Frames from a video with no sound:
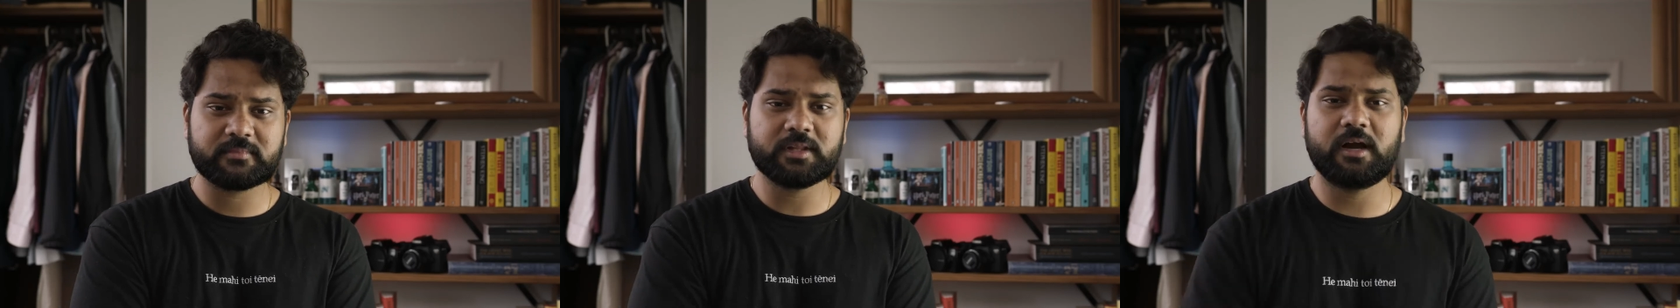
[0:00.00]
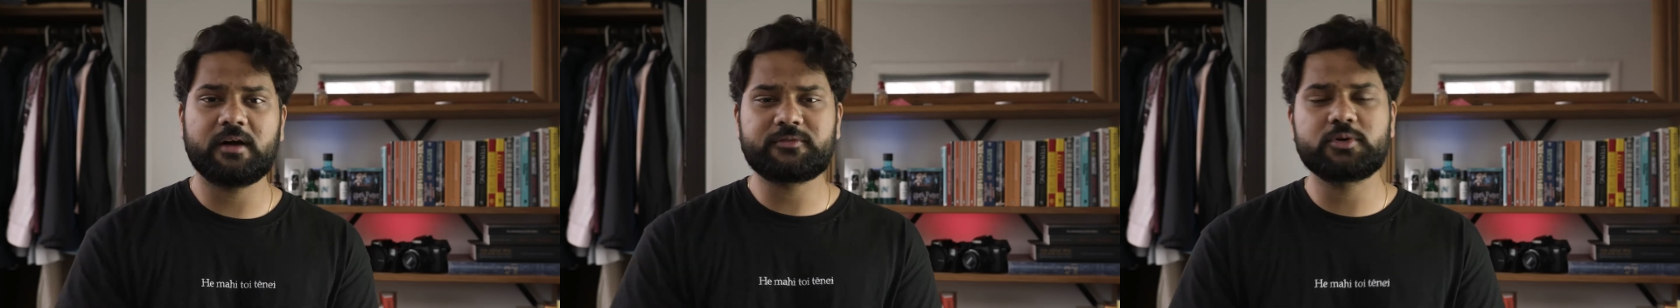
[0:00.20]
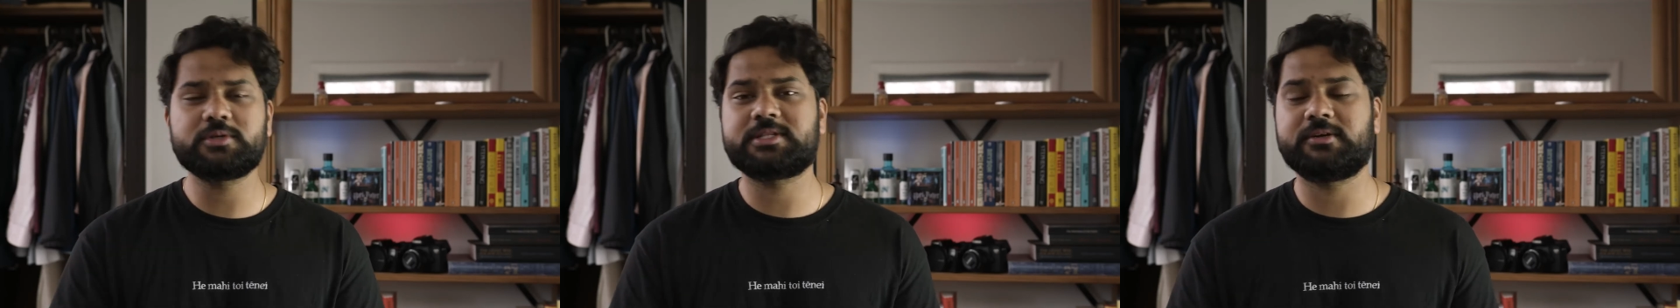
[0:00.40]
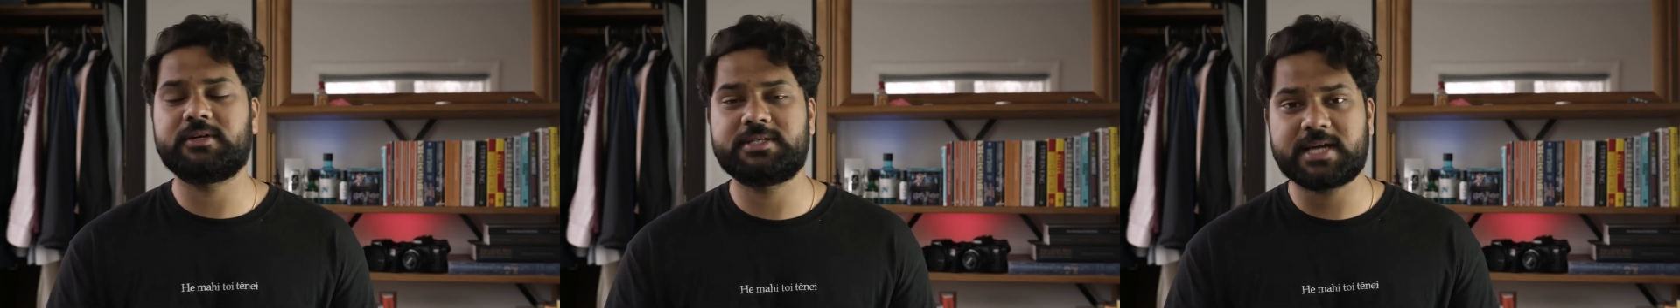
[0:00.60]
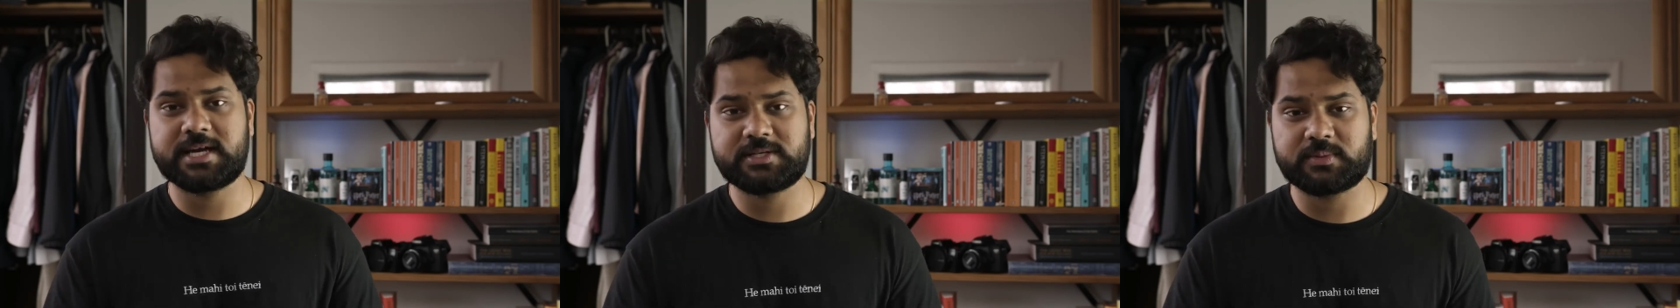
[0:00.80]
Of course, there are
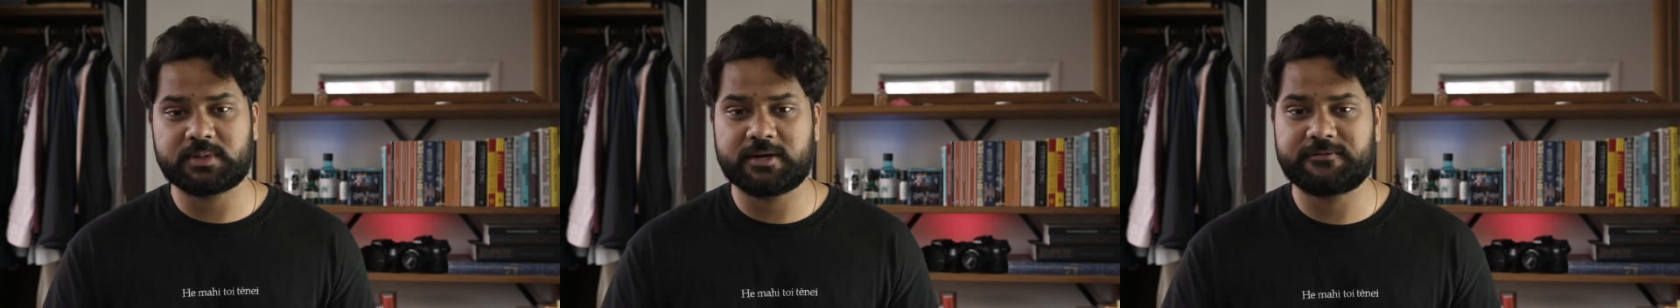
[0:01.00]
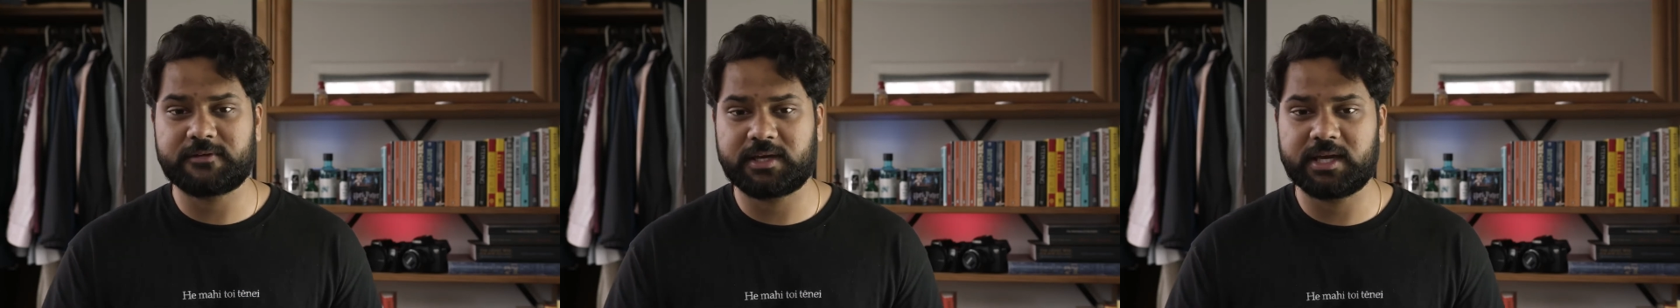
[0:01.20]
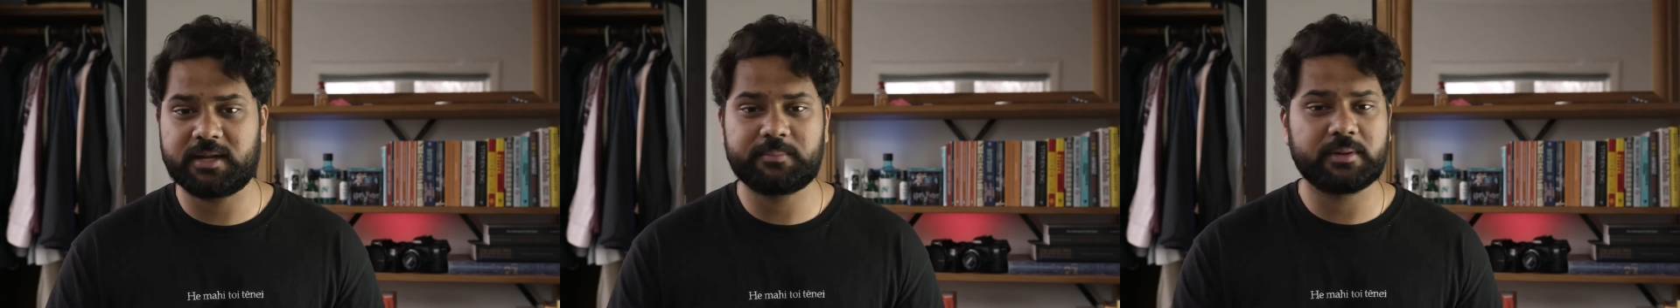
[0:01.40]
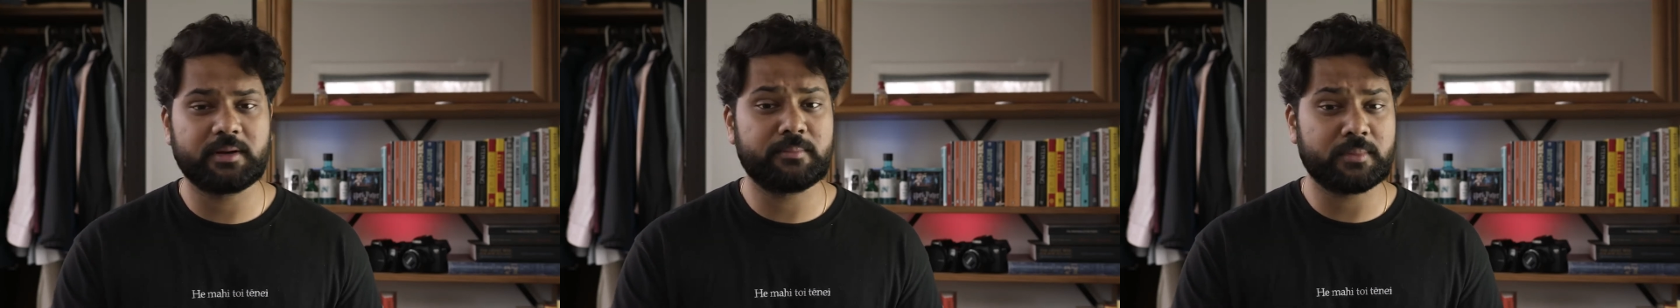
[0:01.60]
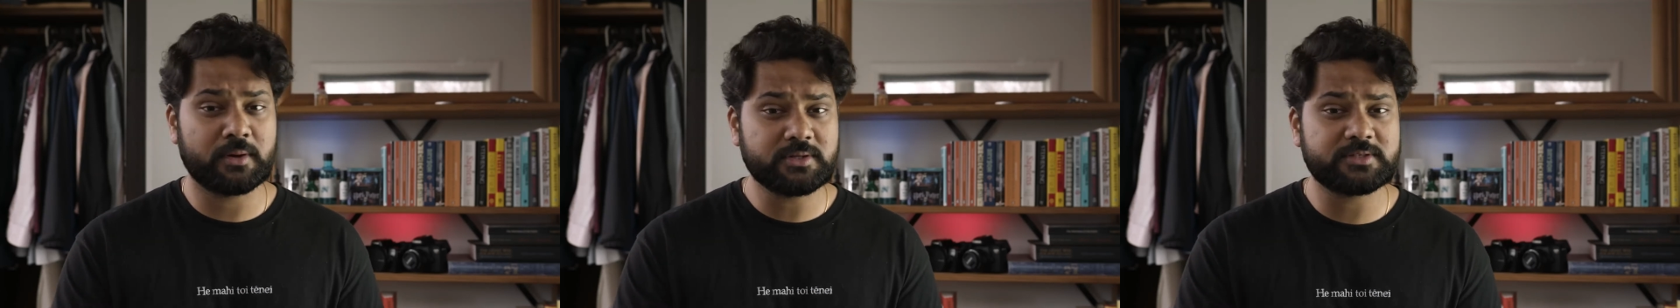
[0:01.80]
days when I forget,
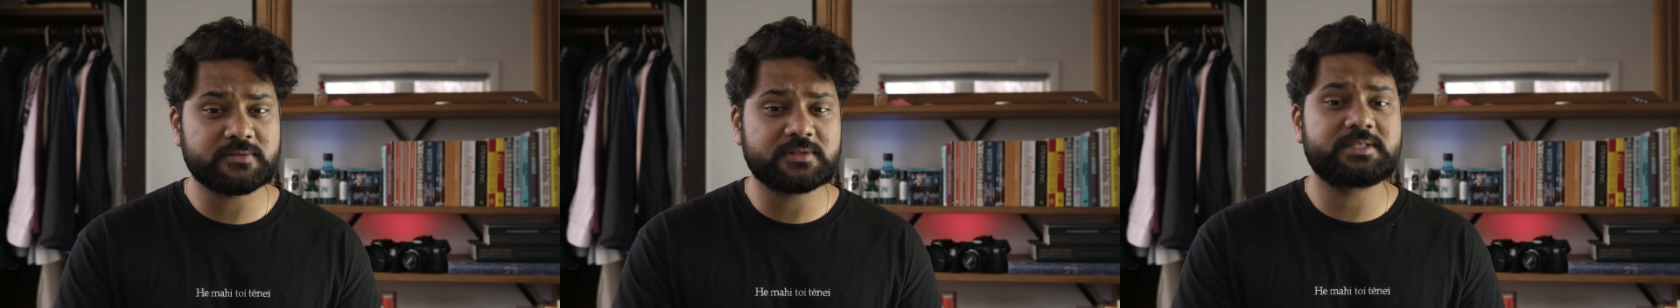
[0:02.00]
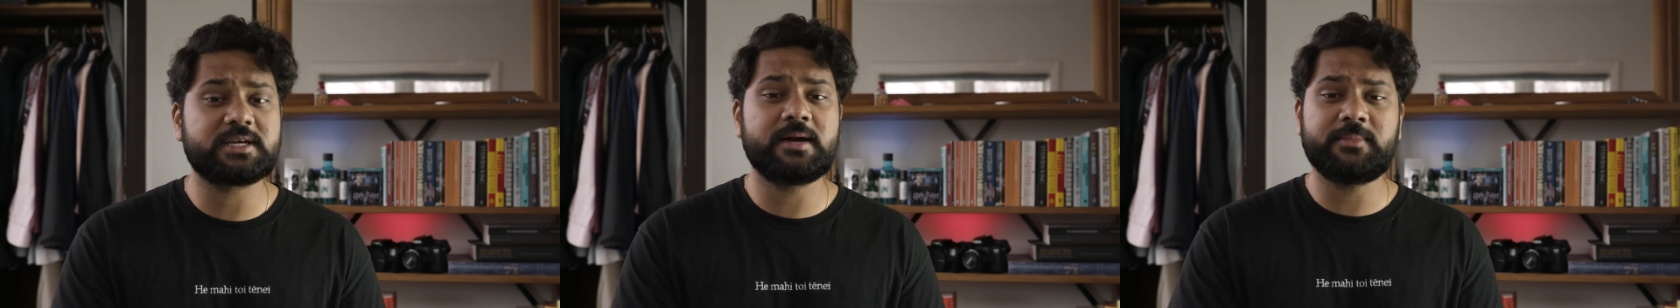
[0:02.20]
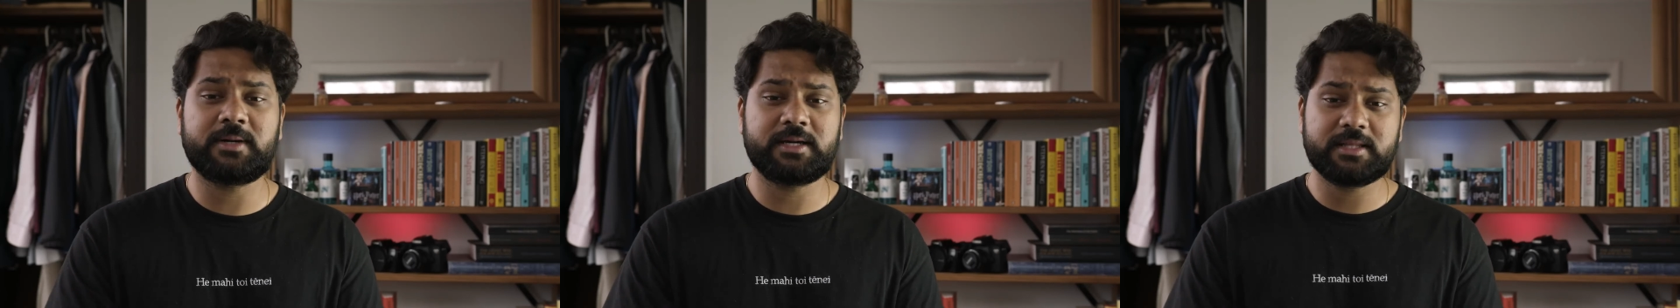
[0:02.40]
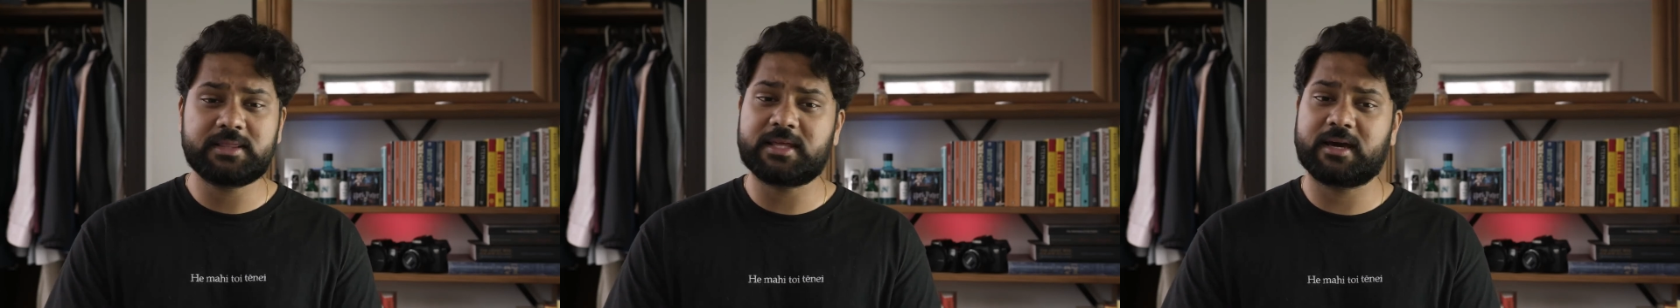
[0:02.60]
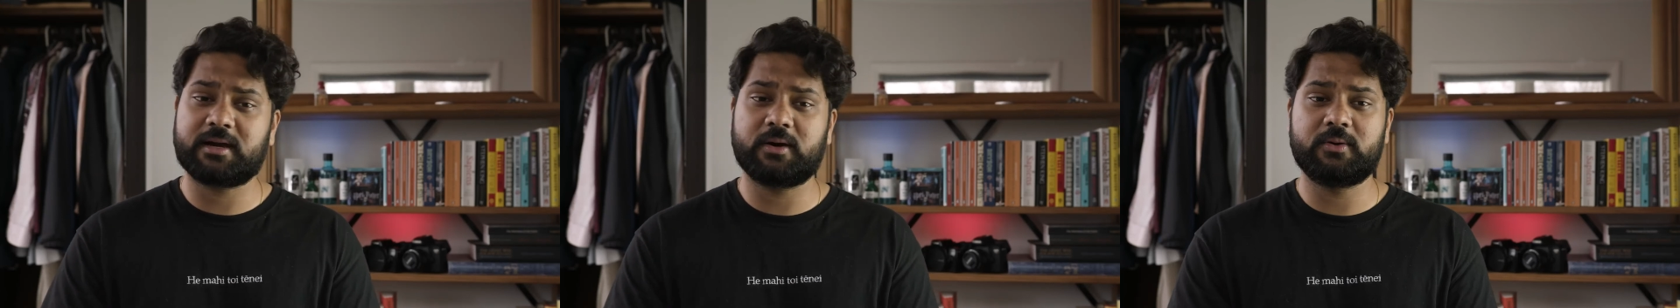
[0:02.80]
but most of the time I hit
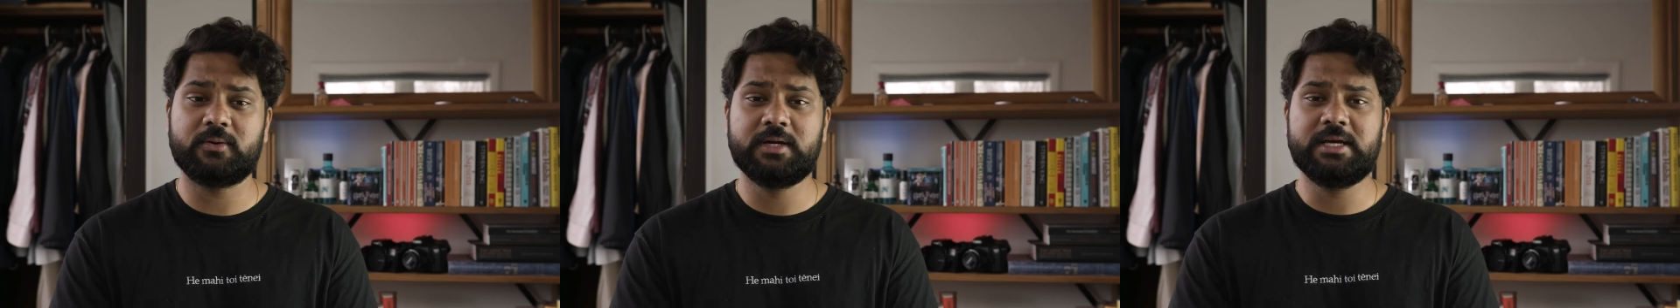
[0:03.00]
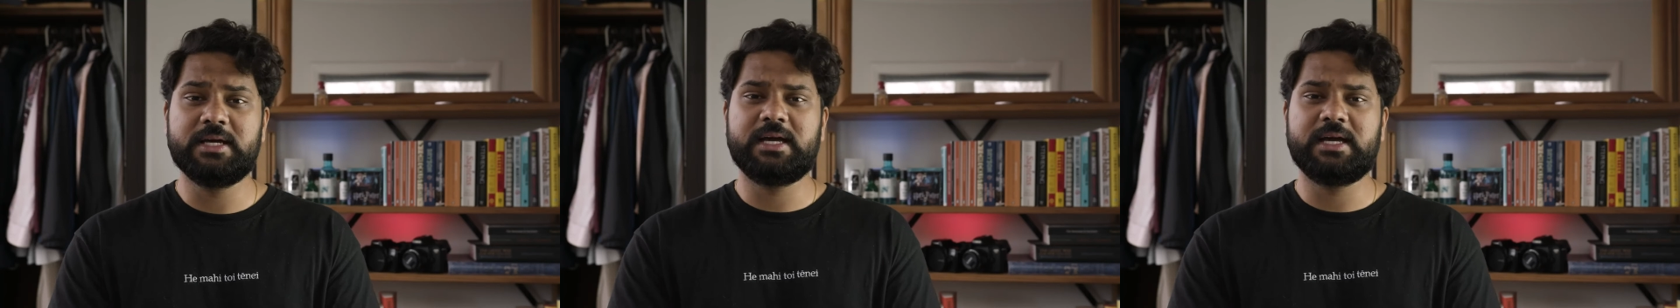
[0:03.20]
that goal,